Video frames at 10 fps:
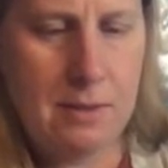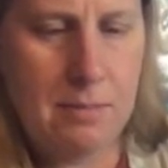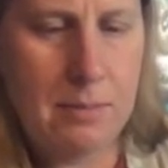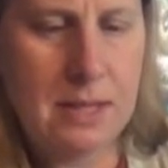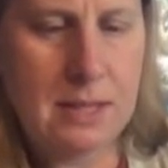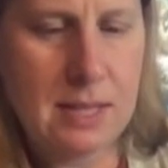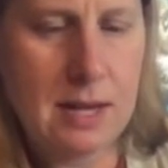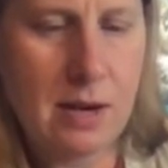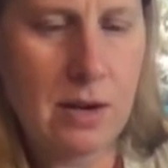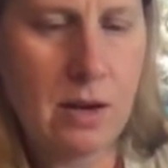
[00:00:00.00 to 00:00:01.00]
base
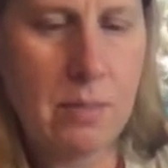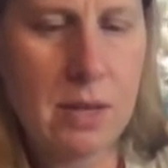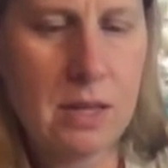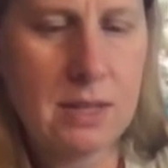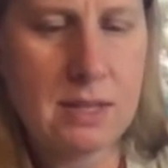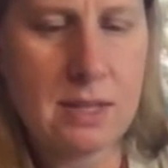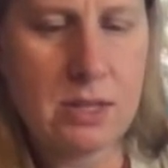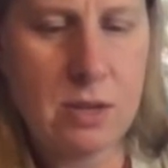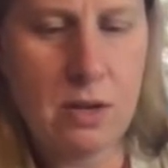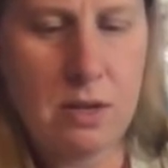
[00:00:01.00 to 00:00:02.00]
there, come in the
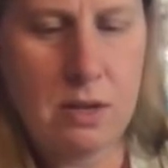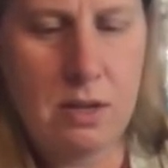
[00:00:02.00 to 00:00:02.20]
center,